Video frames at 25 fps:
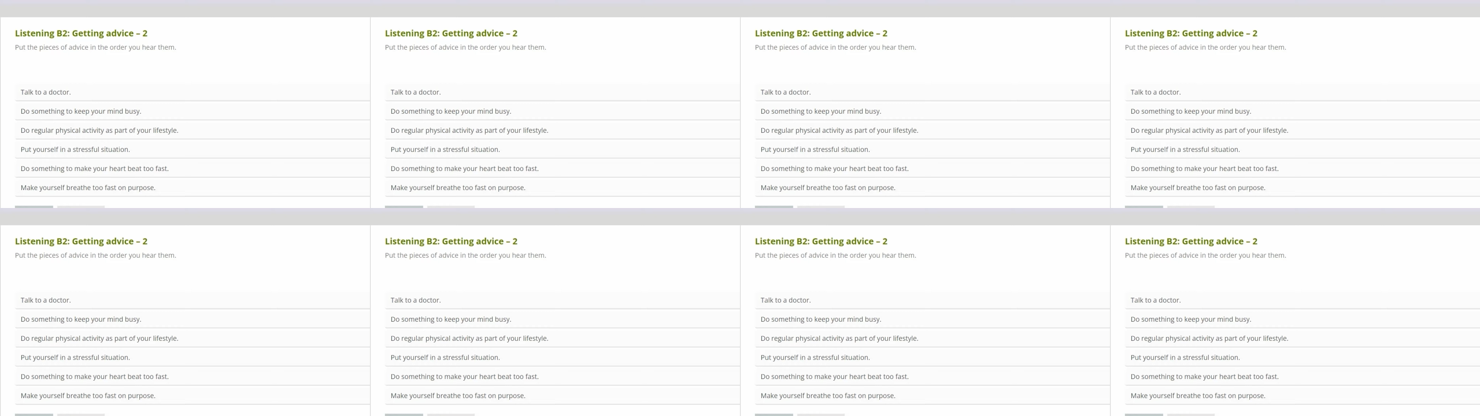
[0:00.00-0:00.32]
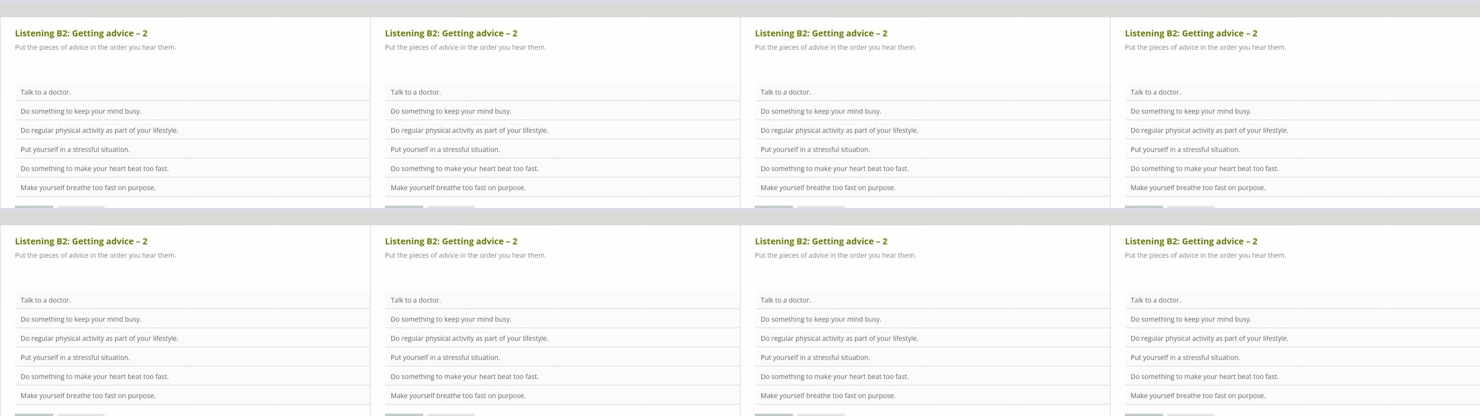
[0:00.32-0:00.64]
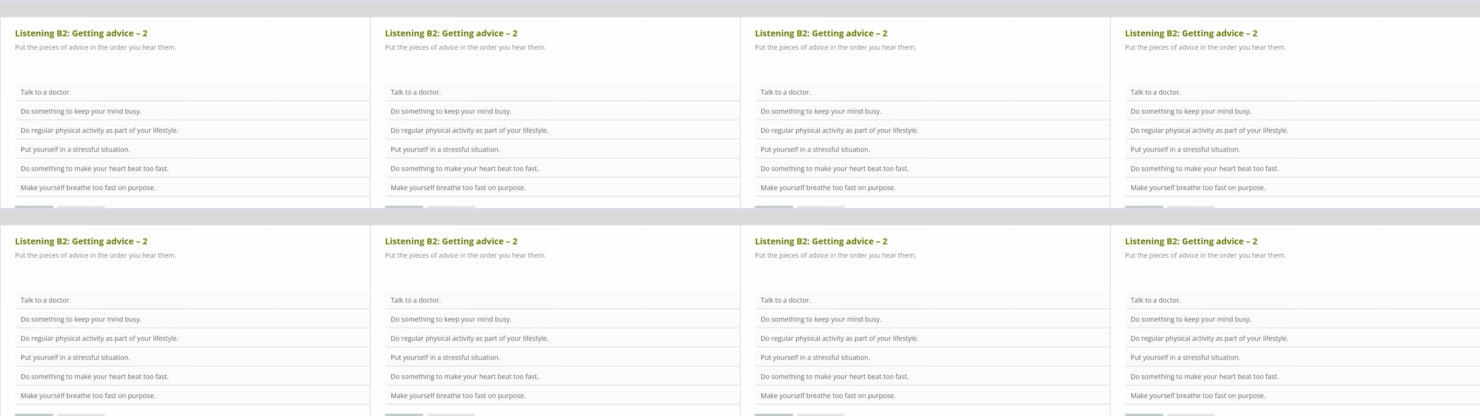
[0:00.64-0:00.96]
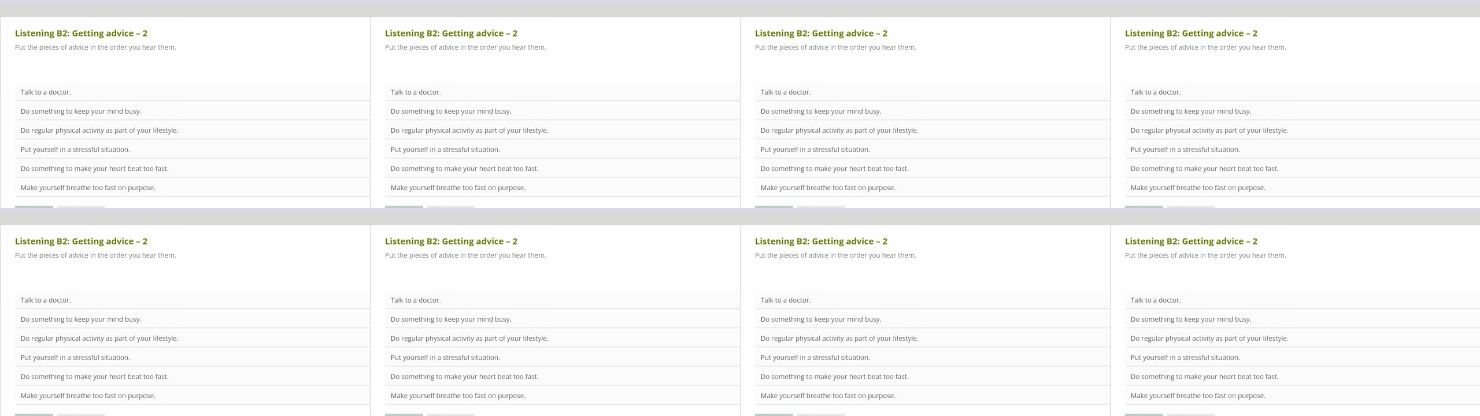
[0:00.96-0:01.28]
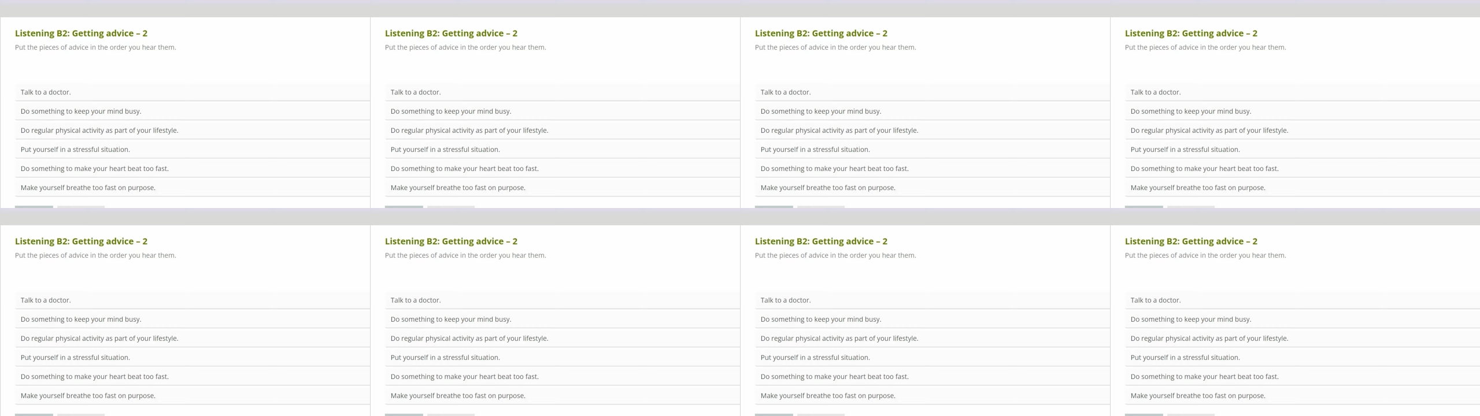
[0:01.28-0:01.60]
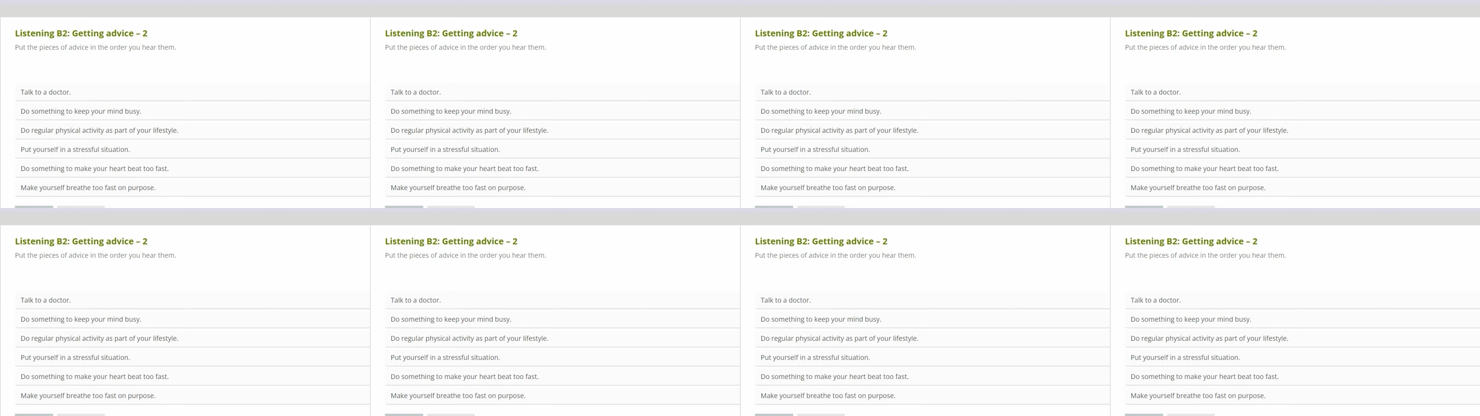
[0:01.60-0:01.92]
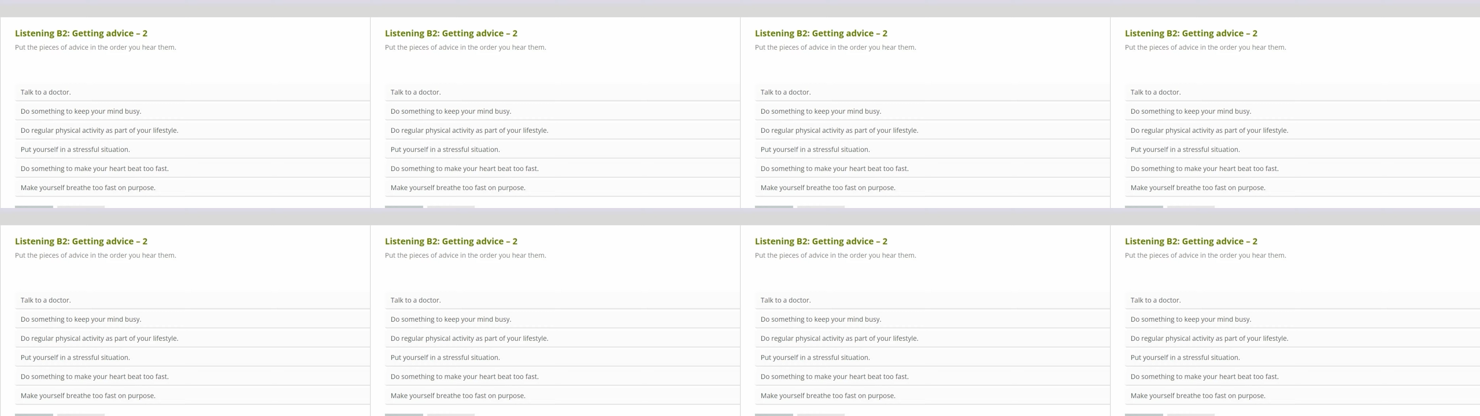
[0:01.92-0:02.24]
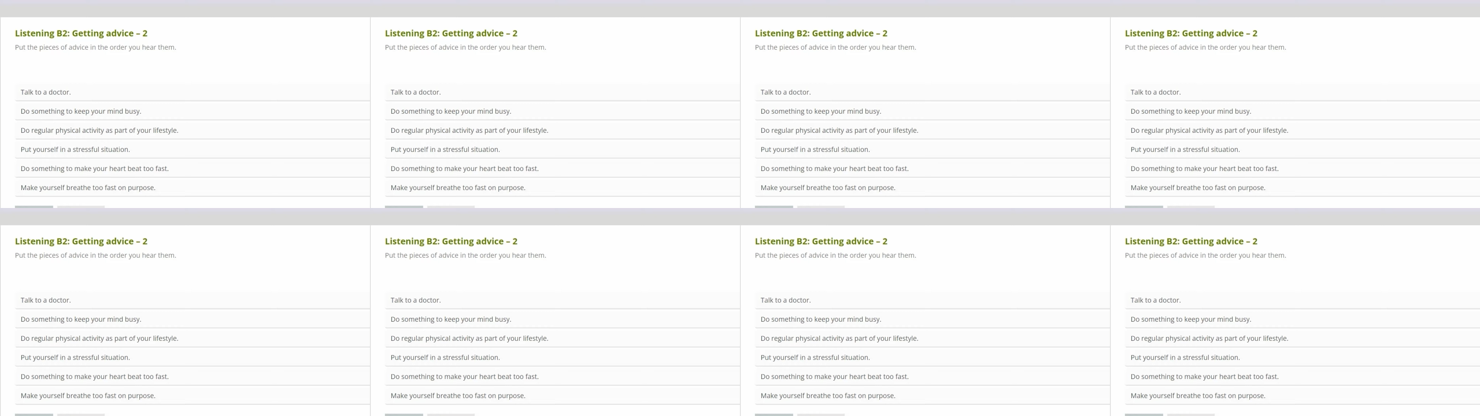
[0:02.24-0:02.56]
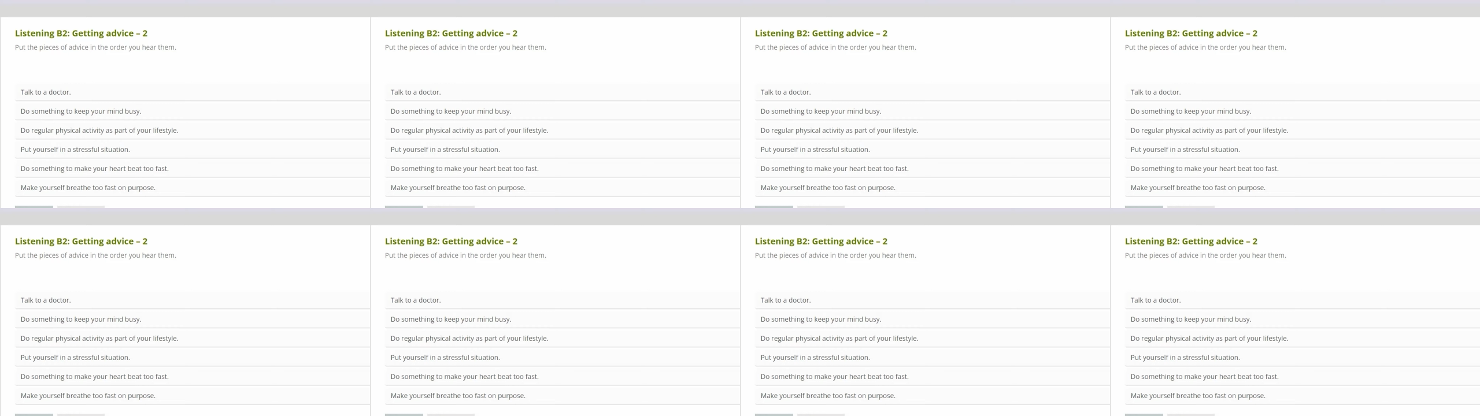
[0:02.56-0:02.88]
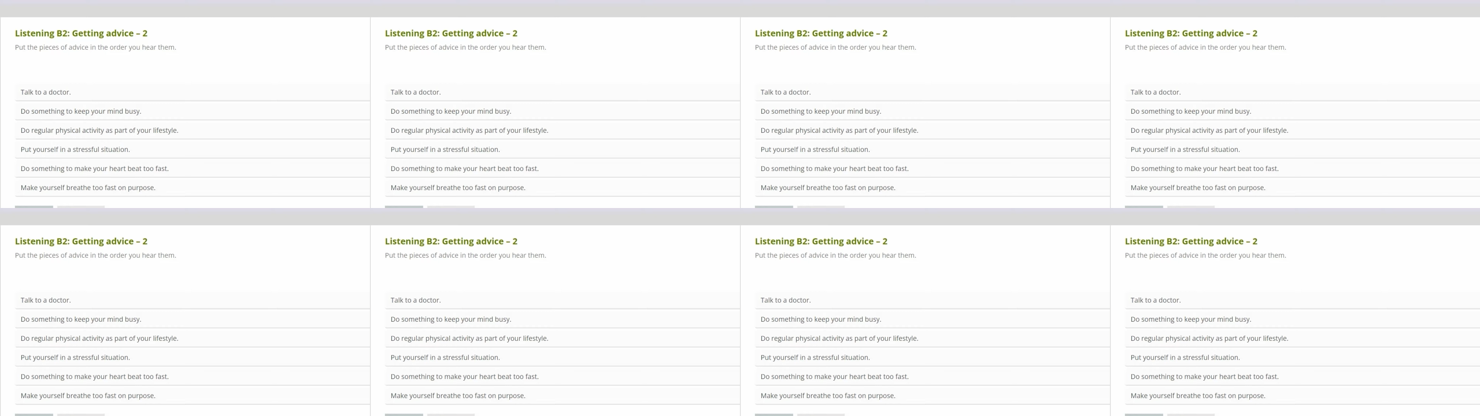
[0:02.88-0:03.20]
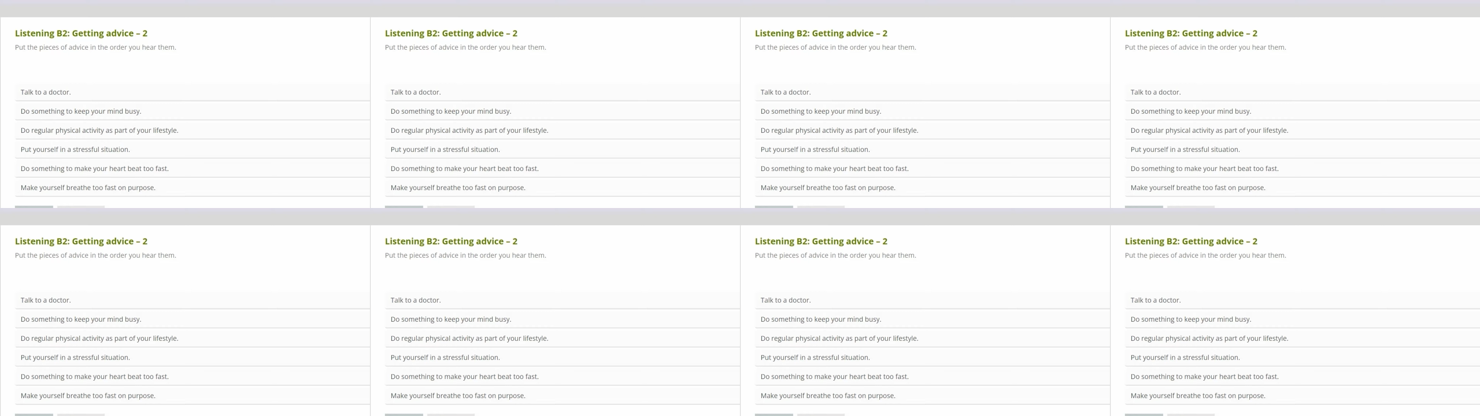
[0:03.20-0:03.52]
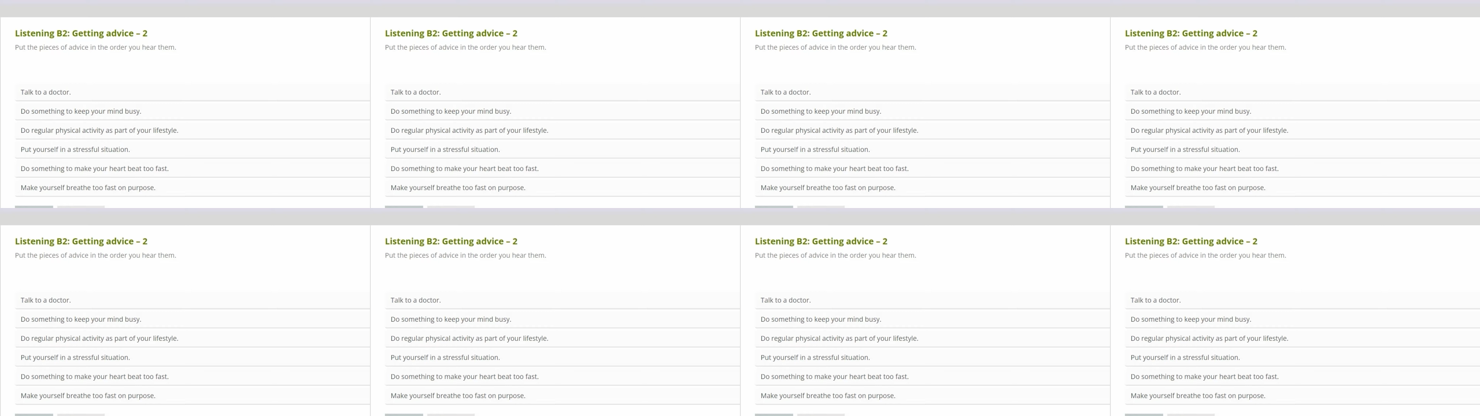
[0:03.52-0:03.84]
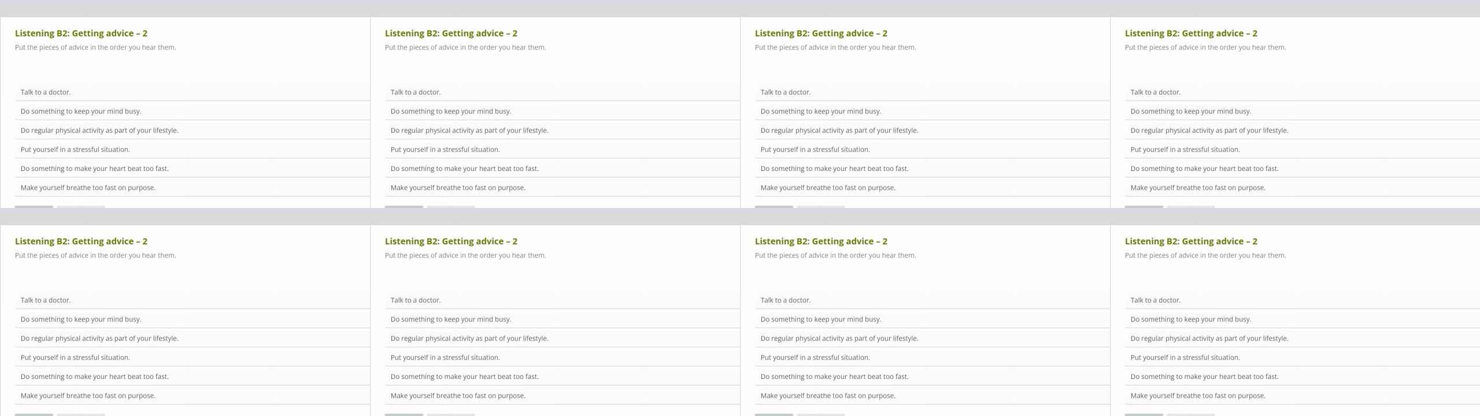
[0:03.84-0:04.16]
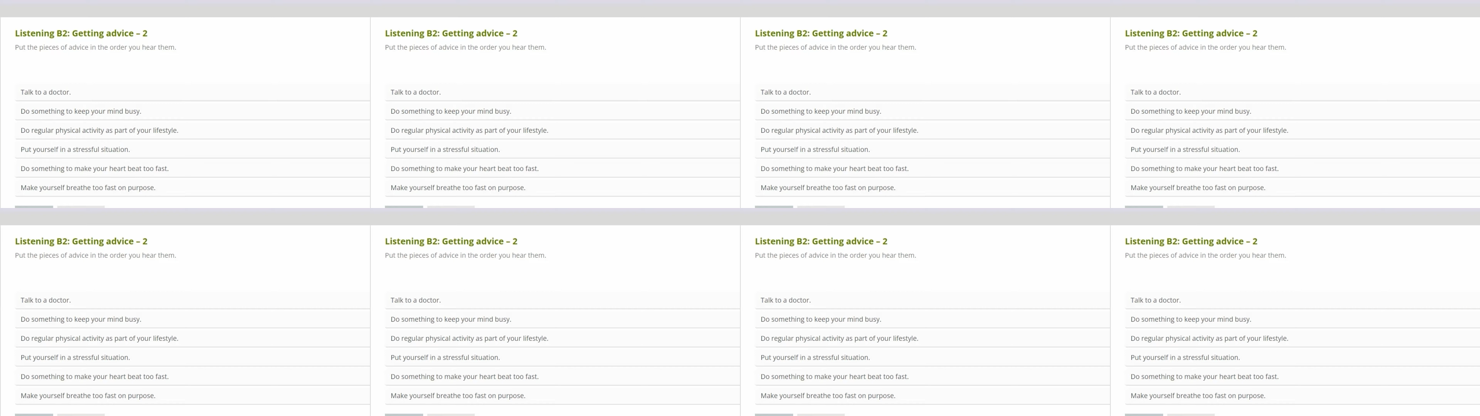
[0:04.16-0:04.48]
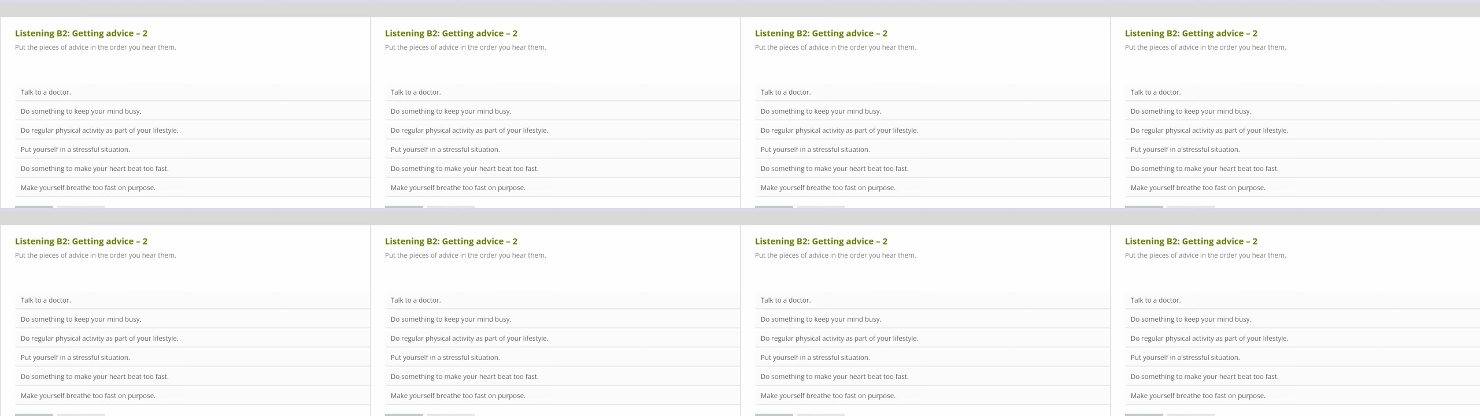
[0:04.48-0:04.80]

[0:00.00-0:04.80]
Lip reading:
Nobody's mouth can be seen.